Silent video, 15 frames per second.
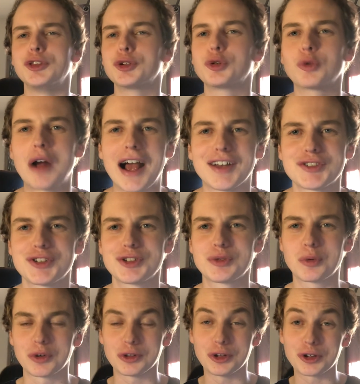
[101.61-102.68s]
grasses
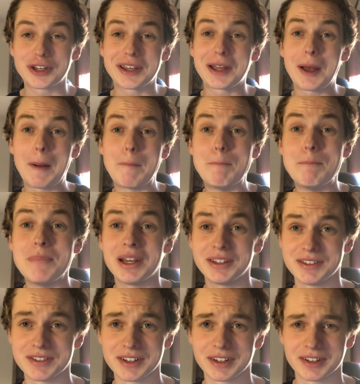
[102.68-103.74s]
were looking
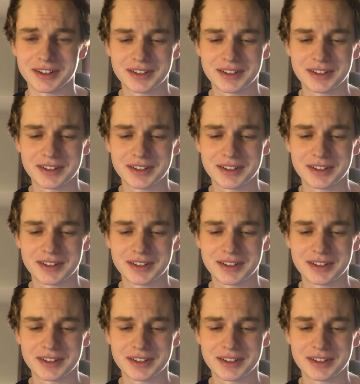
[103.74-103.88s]
amazing.